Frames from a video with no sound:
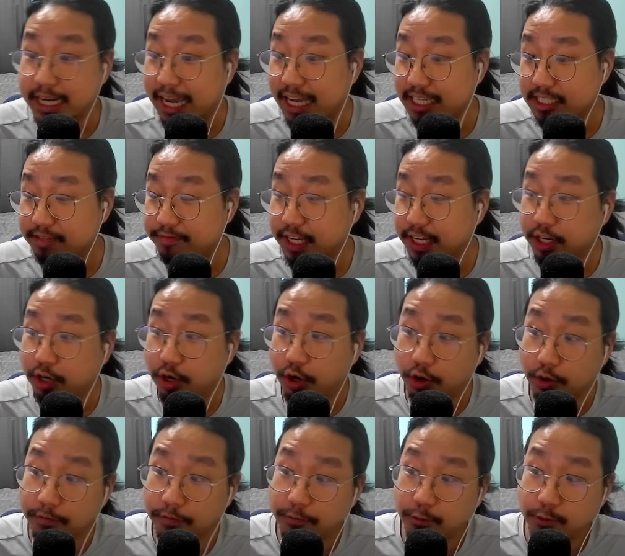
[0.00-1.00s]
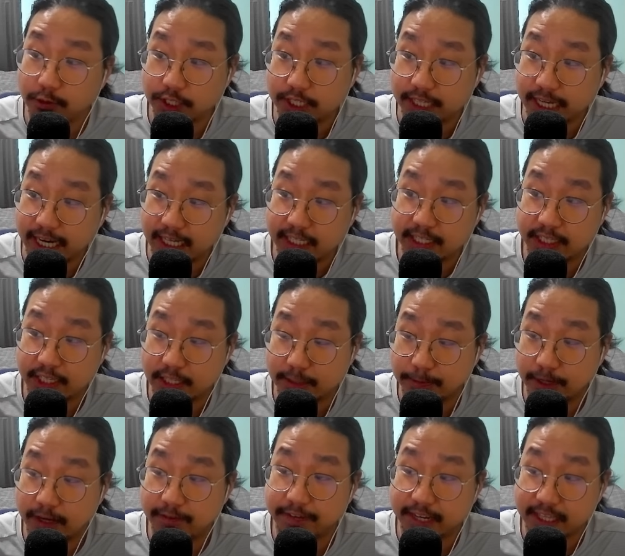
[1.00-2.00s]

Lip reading: activate all 4 stacks of this buff,